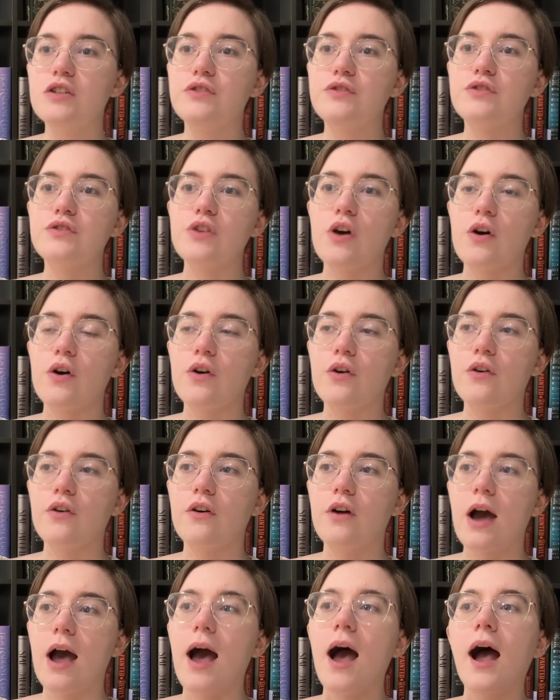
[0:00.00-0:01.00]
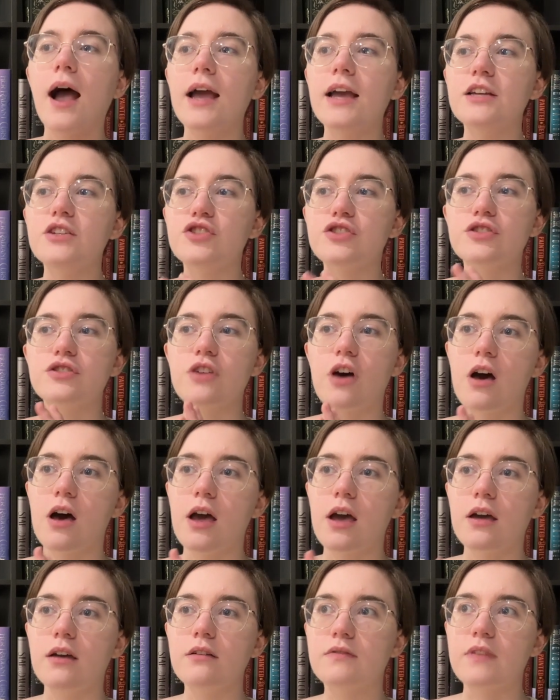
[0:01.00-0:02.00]
So I just
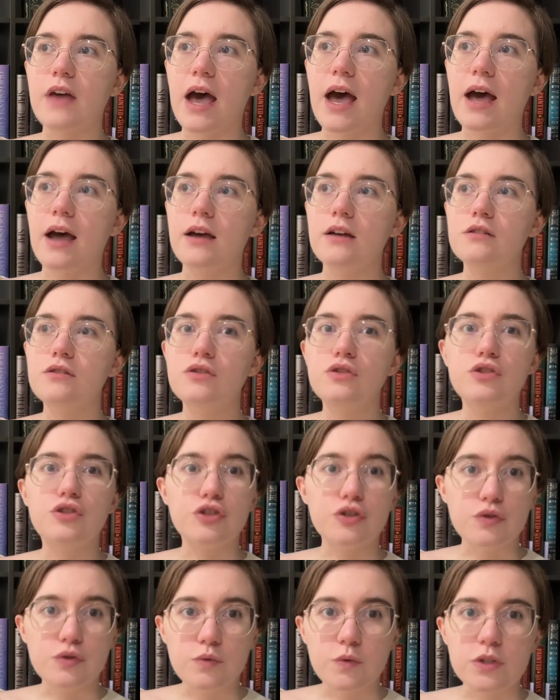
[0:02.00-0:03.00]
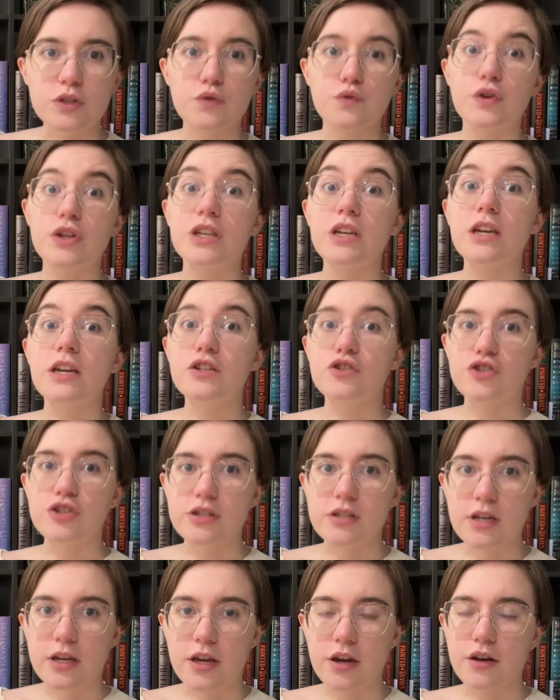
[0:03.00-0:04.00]
thought that Jude was a really
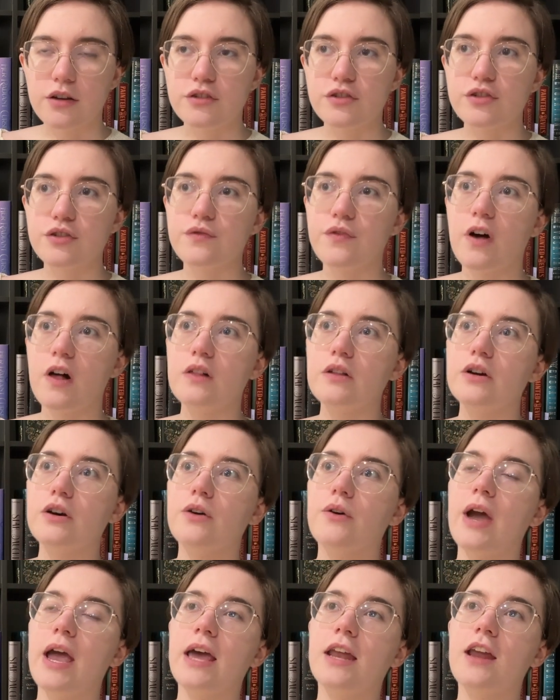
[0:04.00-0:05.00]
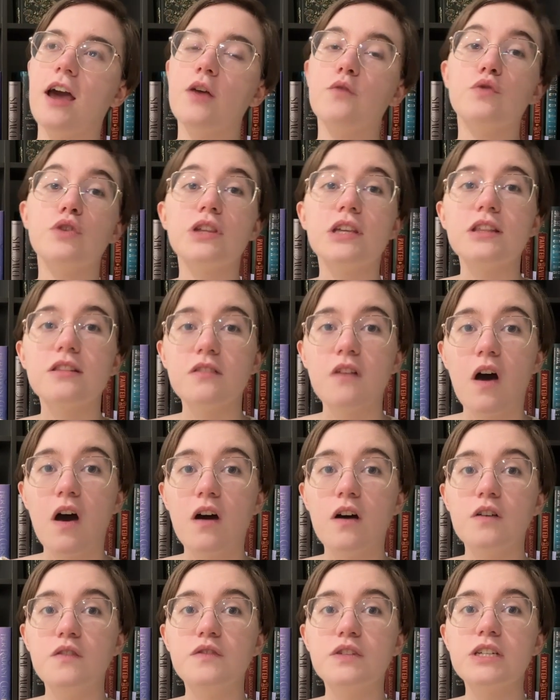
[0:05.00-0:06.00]
interesting character to follow, and I really
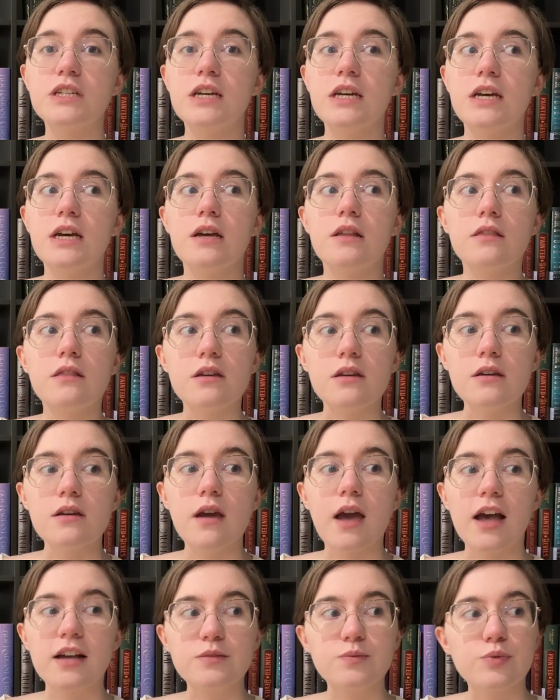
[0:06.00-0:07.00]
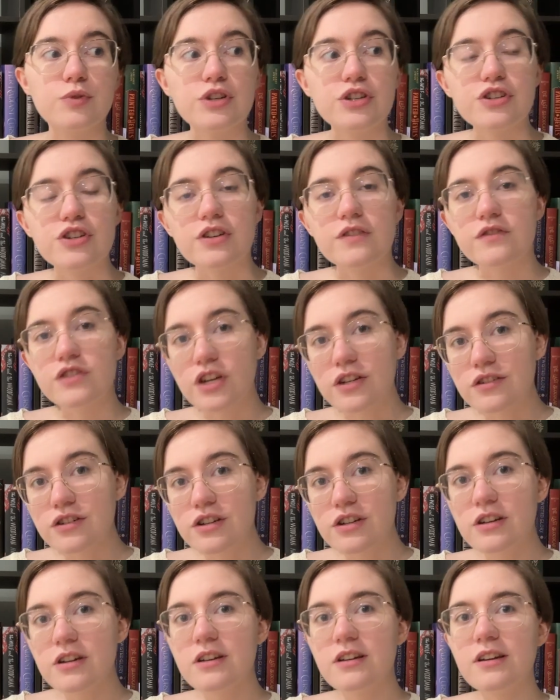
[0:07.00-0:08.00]
loved the exploration of
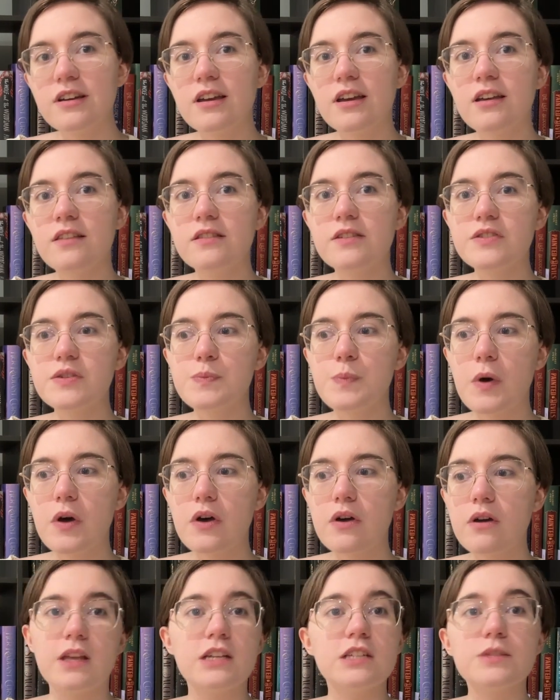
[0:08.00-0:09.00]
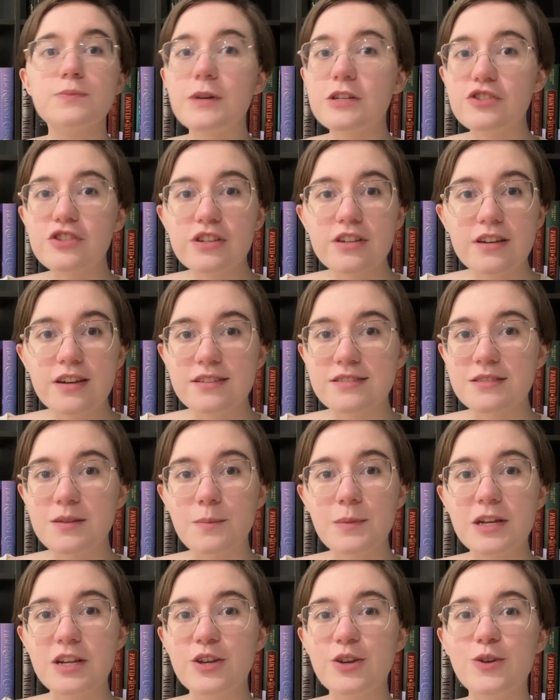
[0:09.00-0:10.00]
gender in this book, especially as
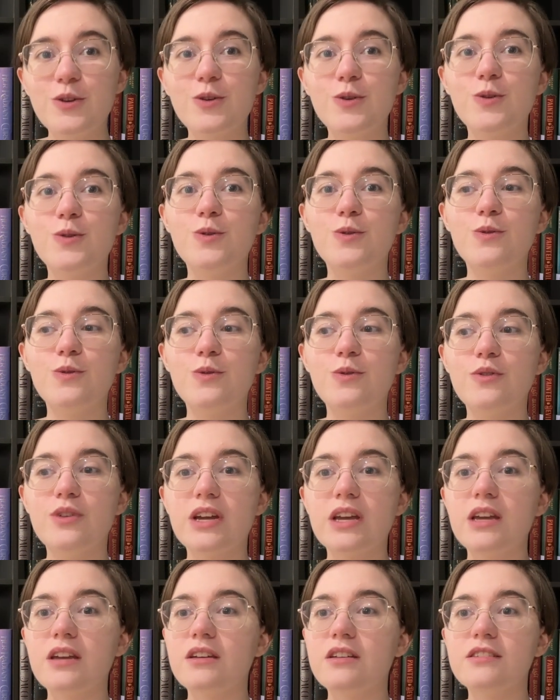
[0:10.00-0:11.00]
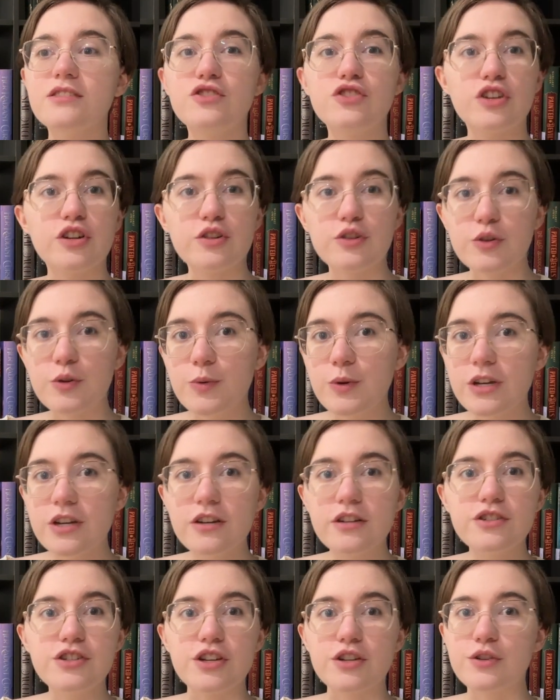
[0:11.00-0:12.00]
somebody who is
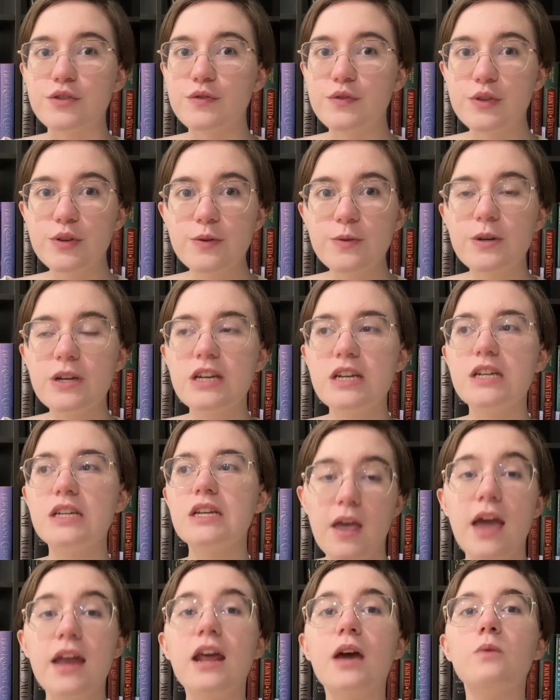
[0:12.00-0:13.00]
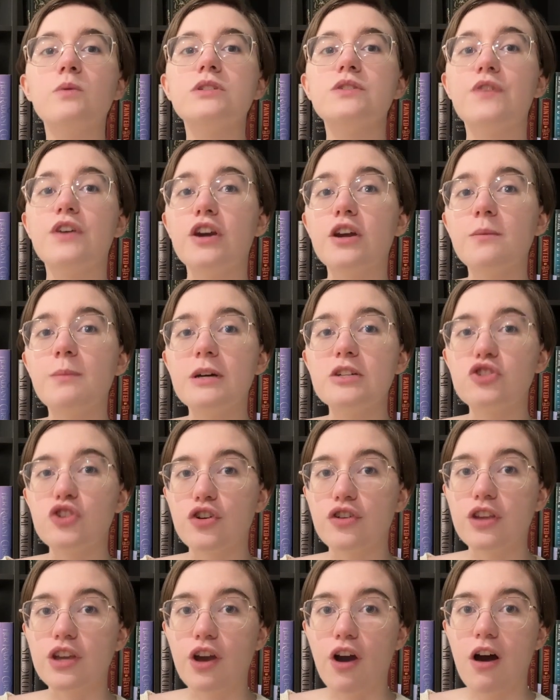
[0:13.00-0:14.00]
genderqueer, gender fluid, and I was very much
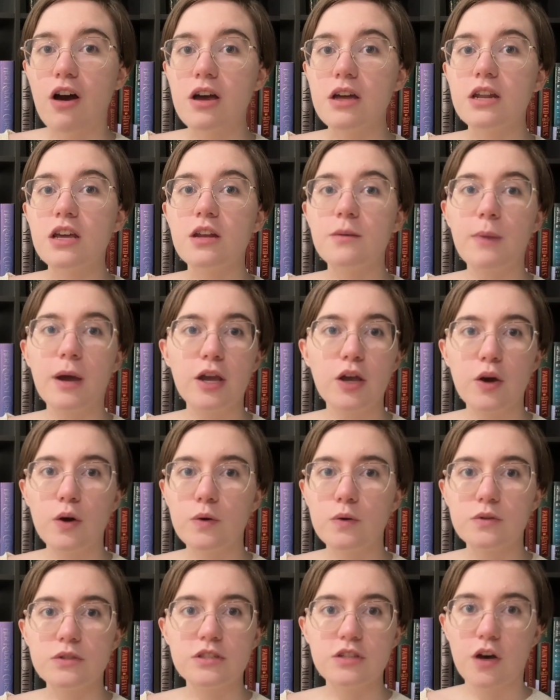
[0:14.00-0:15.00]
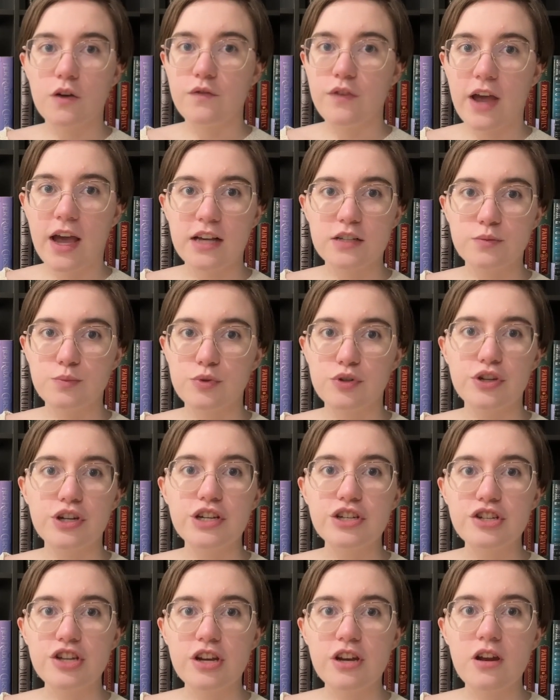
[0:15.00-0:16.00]
early on in my own
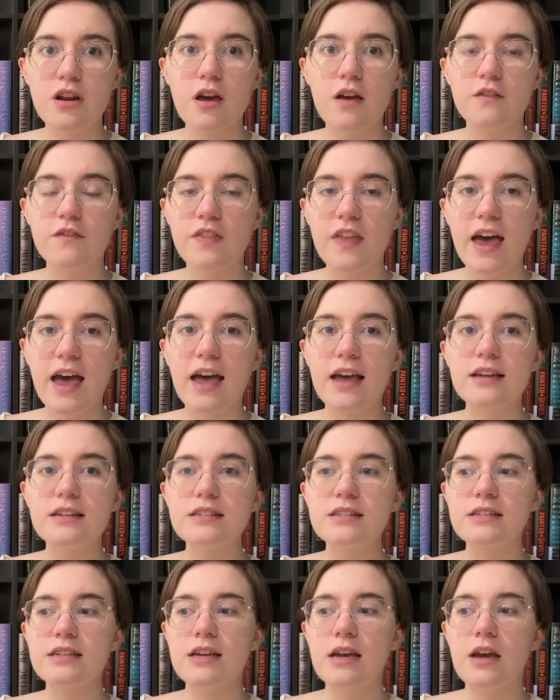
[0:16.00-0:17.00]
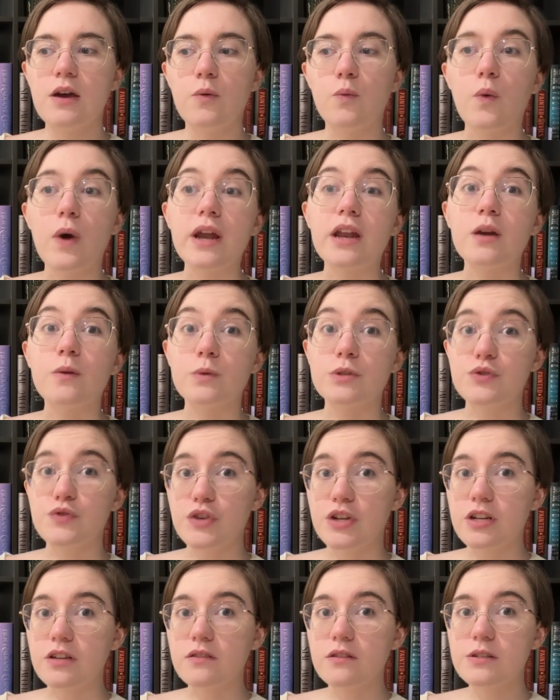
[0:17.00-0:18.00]
self-exploration of that when I was
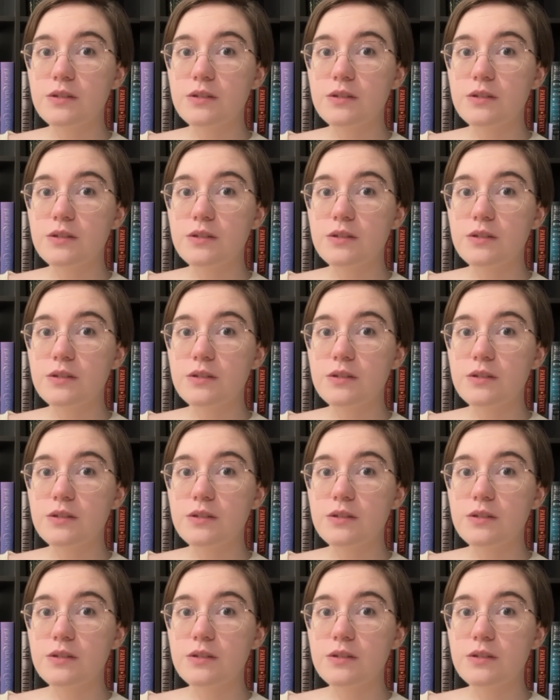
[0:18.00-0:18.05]
reading this